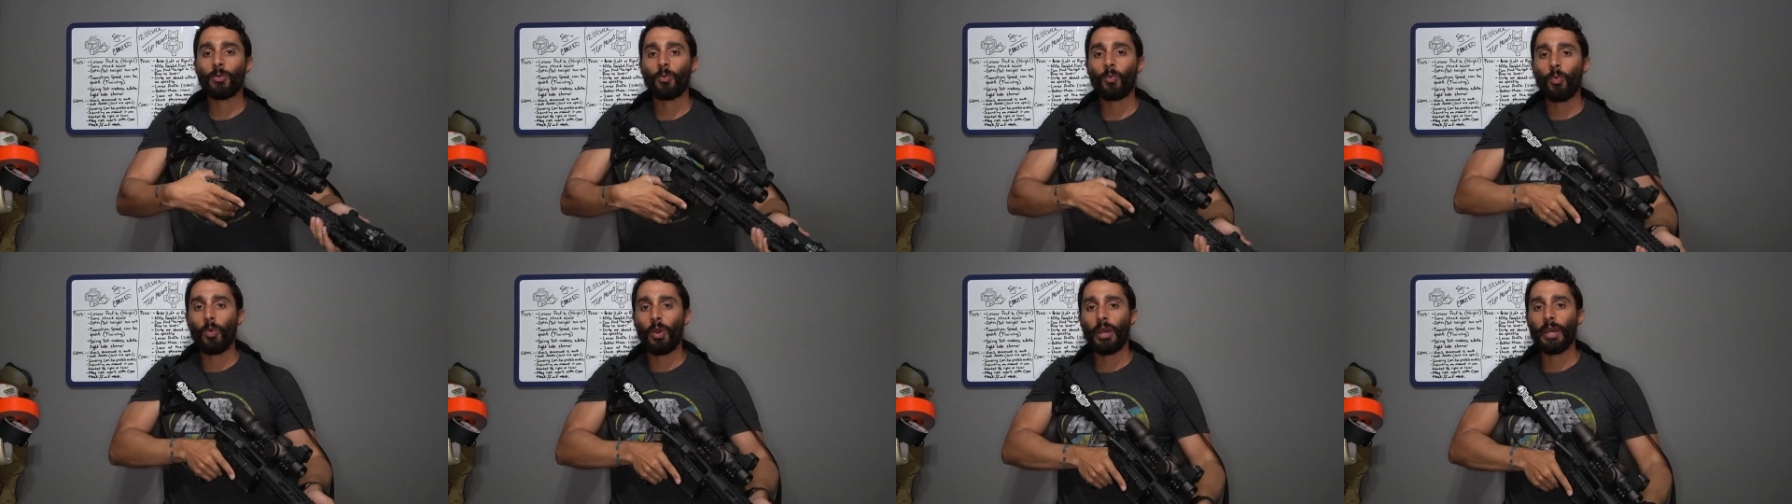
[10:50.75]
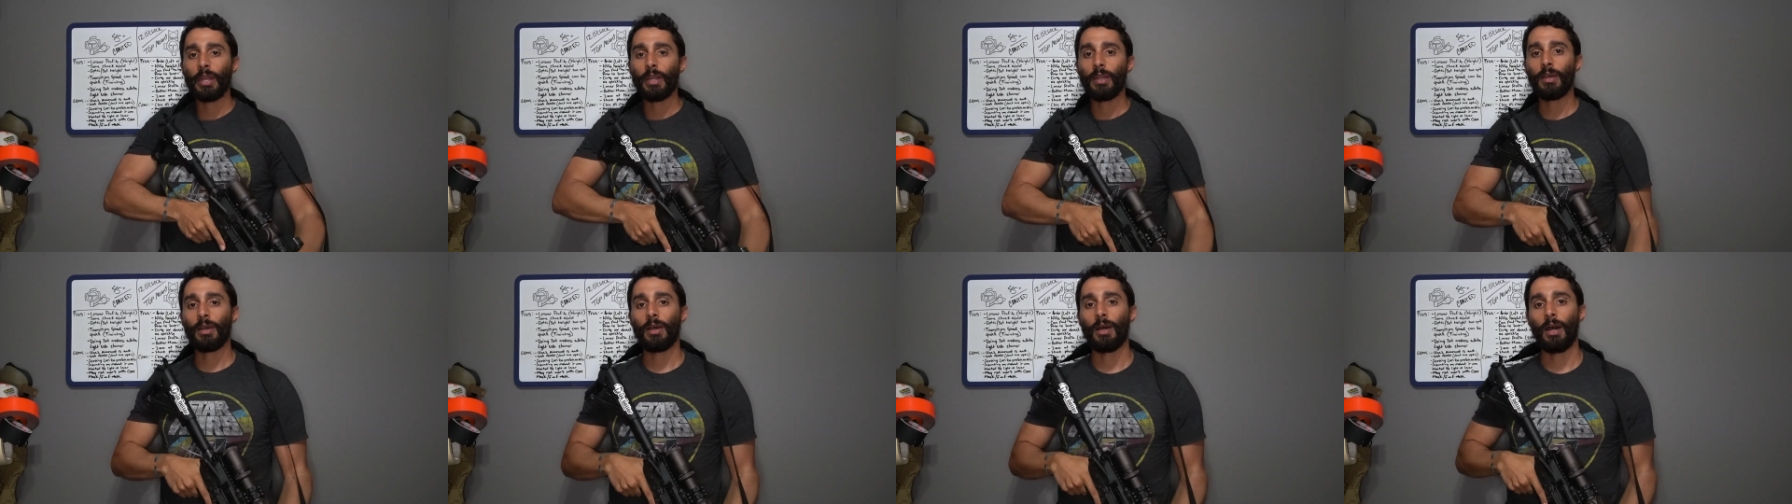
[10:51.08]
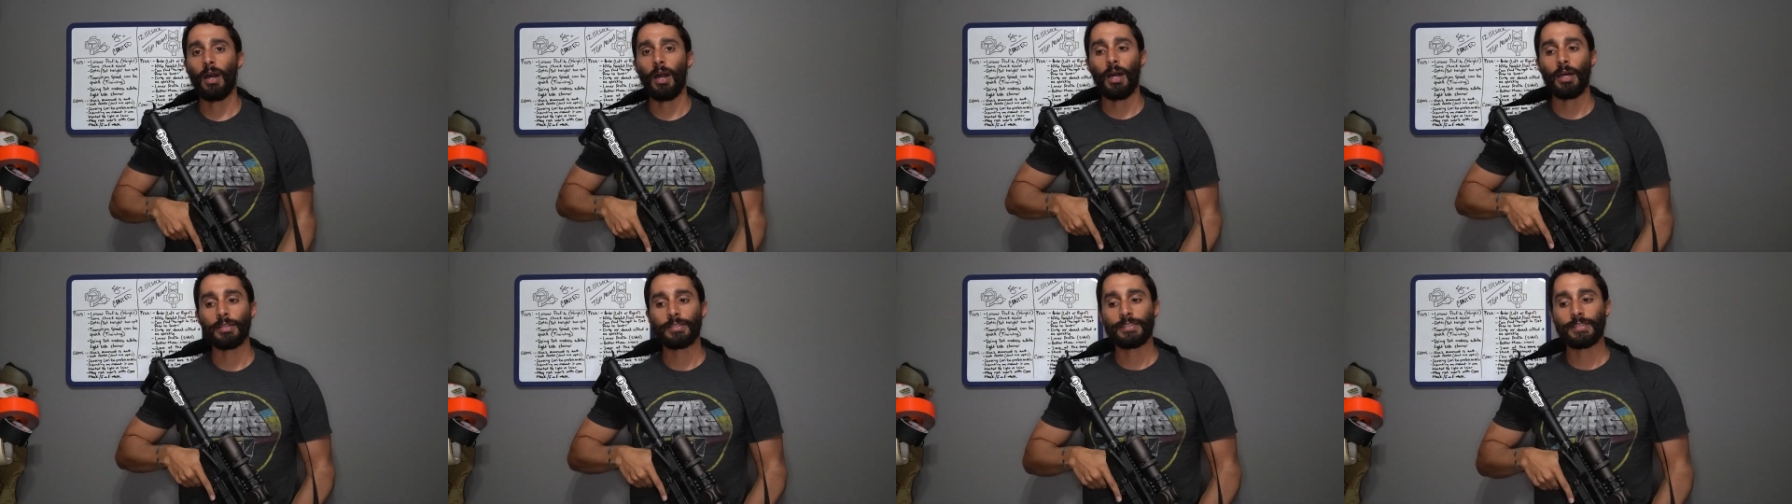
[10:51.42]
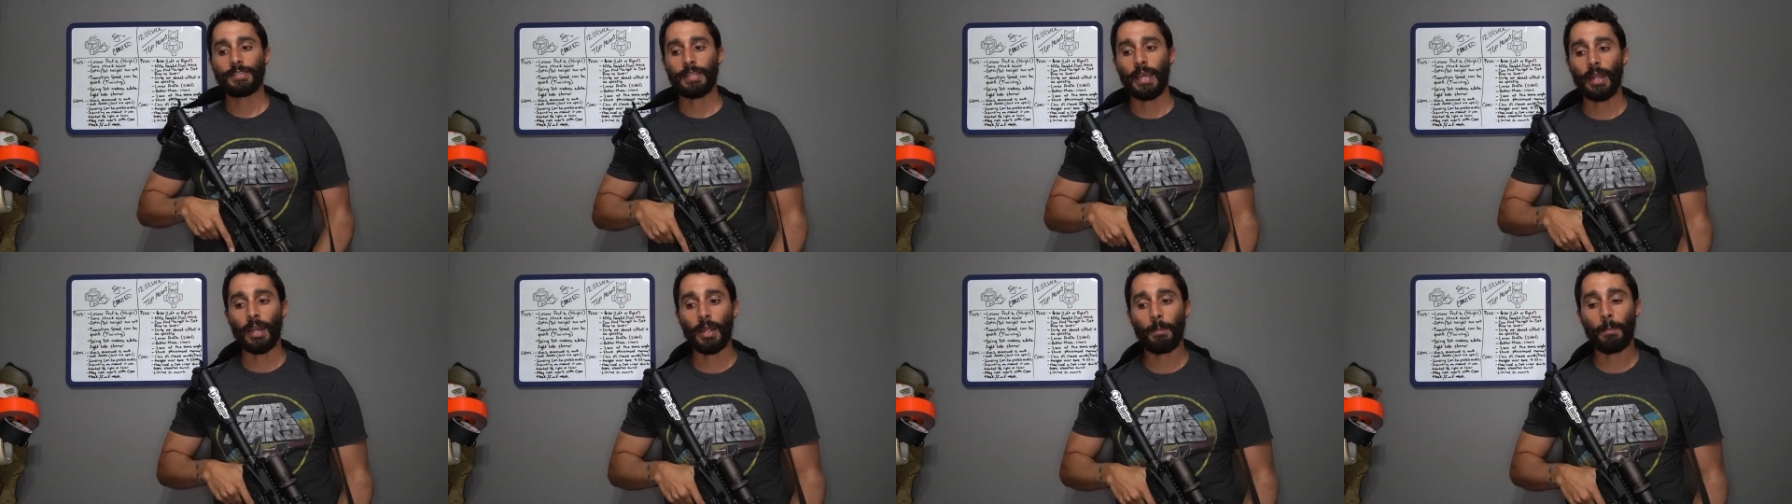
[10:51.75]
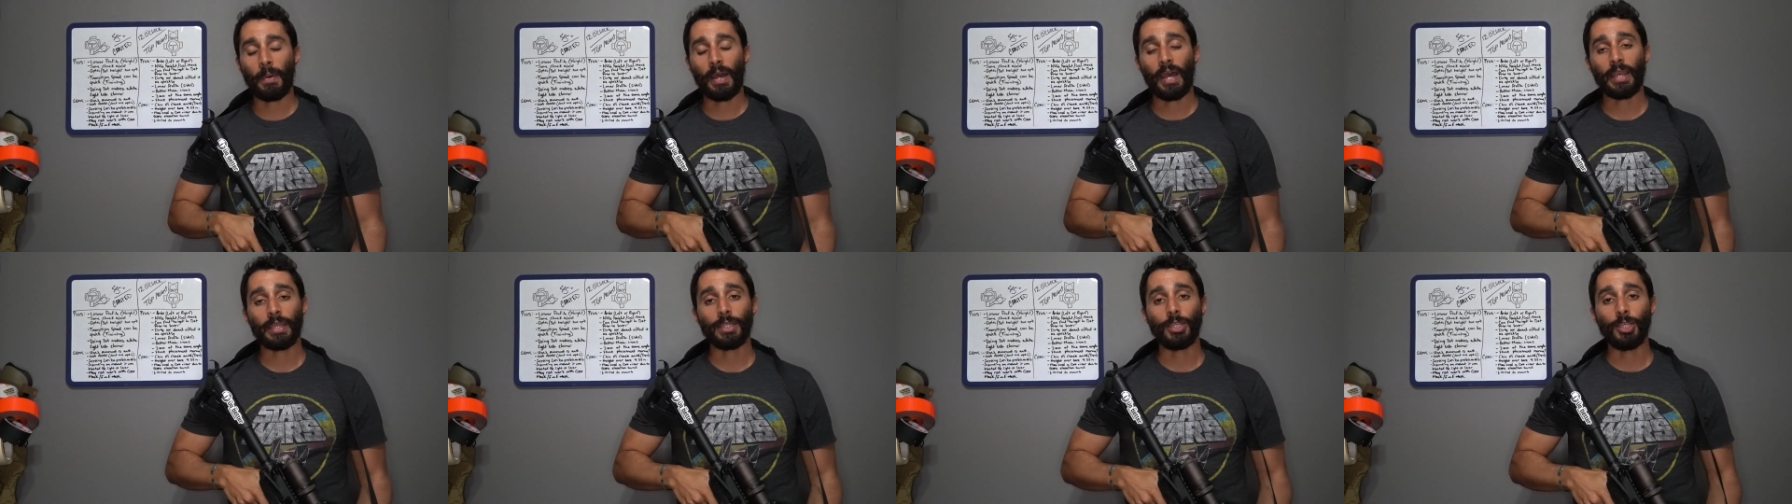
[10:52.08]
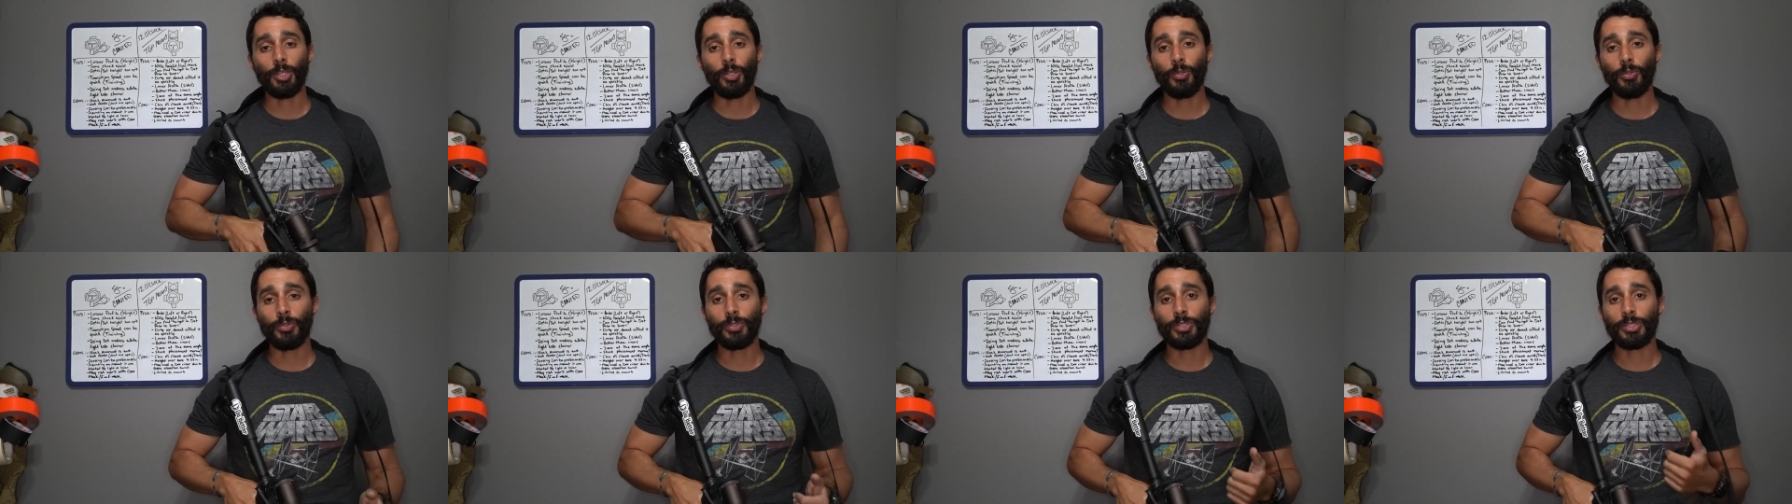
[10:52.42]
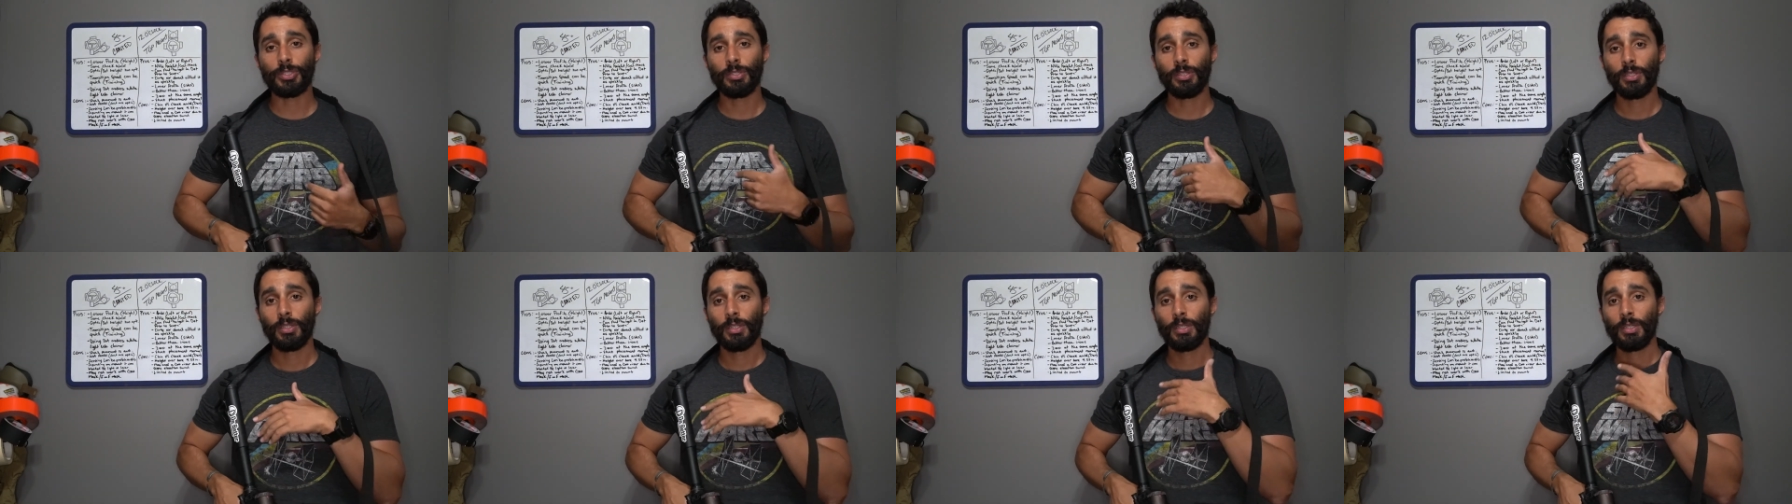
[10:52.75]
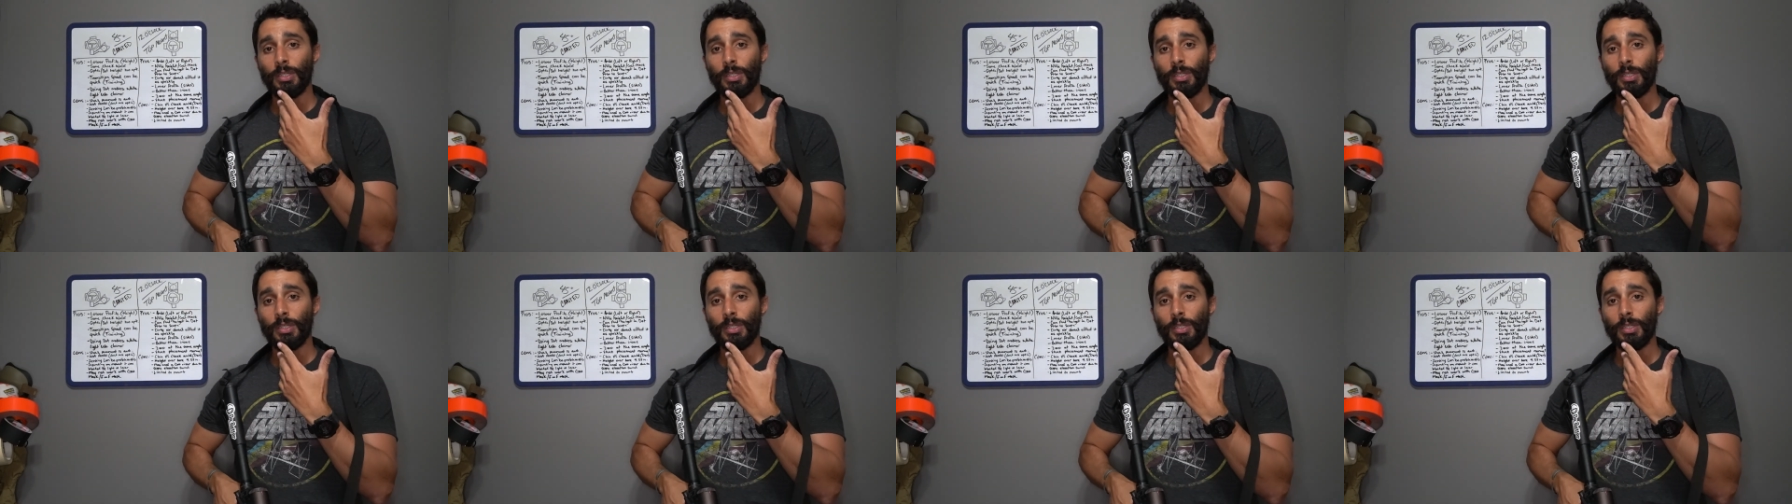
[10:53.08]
what setup I use,